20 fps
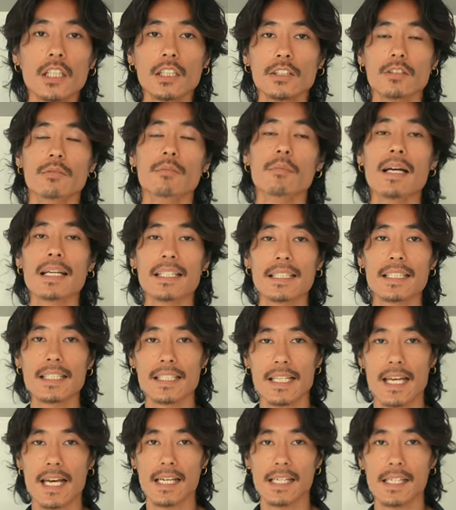you
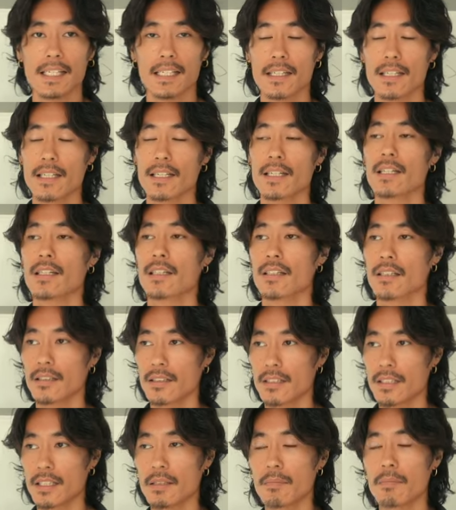meditate
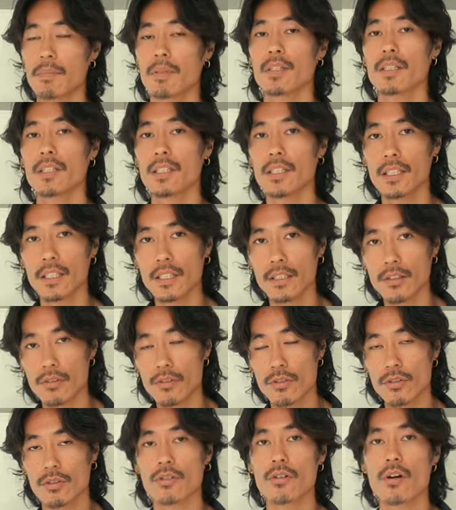deeply
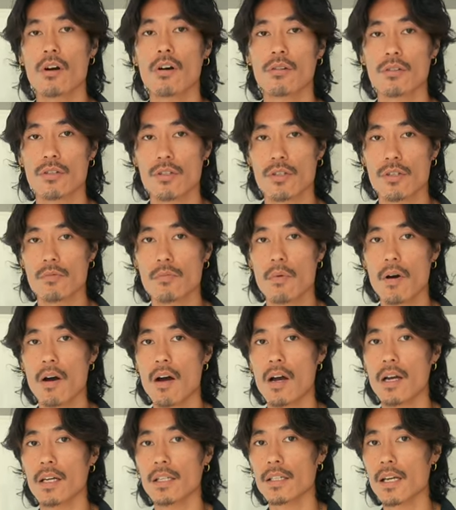into your conscious
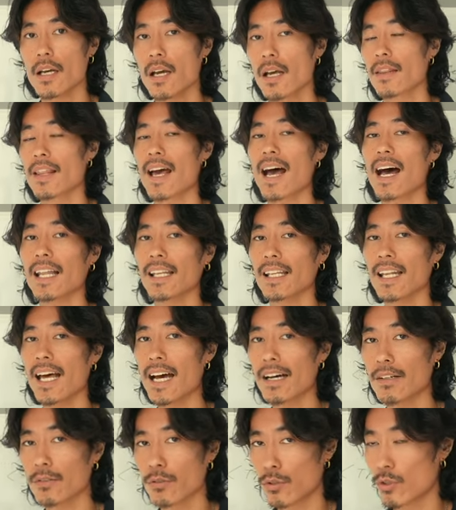mind that
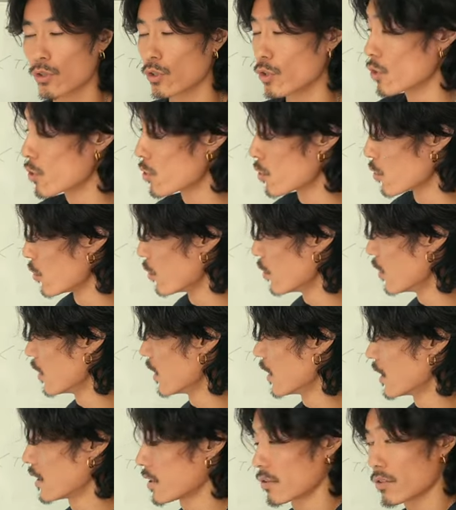allows you
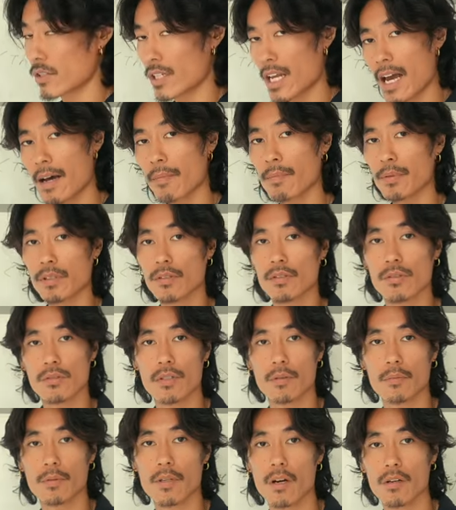to tap into your
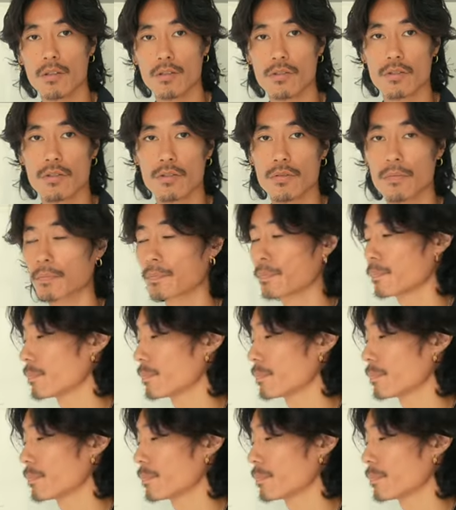subconscious.